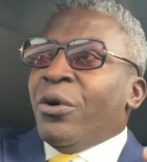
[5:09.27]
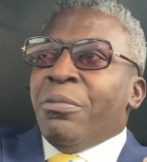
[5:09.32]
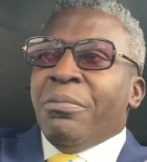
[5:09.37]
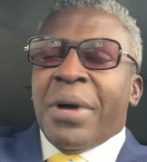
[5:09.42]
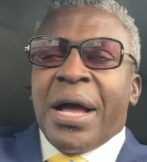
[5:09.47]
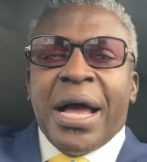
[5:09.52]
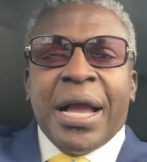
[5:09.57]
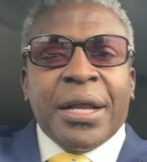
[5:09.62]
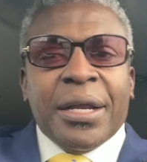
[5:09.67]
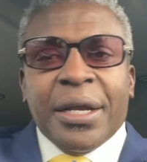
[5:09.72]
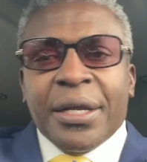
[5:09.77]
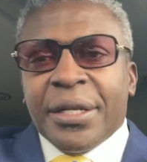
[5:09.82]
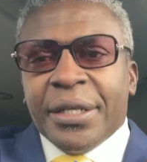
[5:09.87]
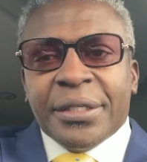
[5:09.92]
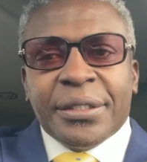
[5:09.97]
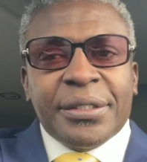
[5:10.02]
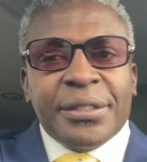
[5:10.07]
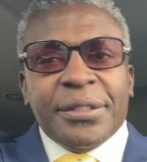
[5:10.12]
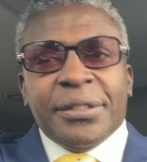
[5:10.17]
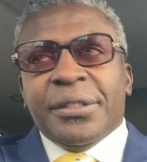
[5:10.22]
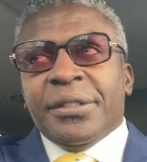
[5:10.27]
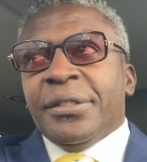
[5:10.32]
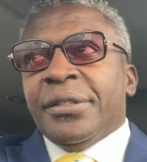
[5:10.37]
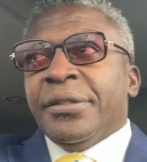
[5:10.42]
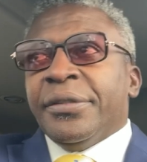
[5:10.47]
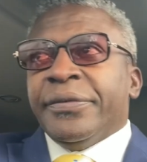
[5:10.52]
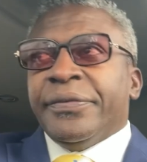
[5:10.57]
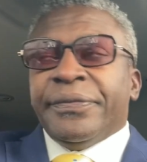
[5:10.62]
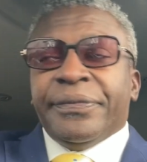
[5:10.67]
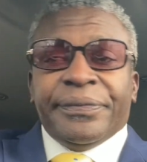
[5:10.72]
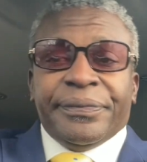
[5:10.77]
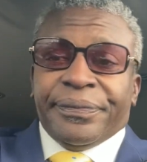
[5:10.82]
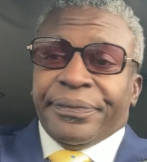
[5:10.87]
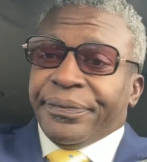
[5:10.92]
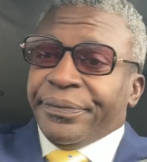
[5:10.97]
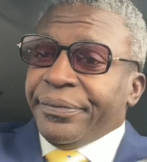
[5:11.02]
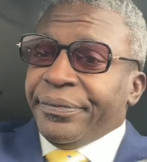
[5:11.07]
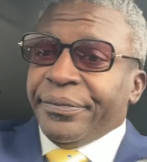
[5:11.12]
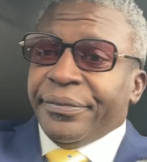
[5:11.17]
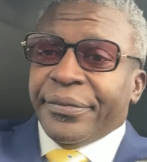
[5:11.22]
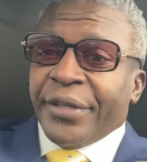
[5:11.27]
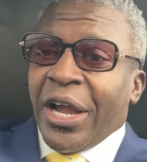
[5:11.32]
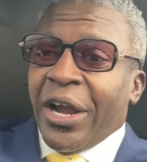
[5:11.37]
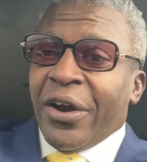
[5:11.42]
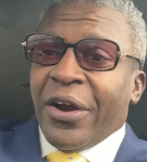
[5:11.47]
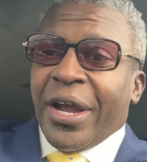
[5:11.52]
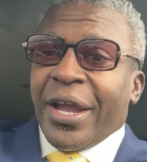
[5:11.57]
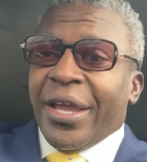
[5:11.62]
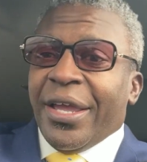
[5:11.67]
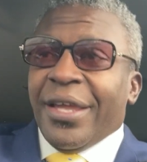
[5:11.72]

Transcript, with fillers: my goodness. All right.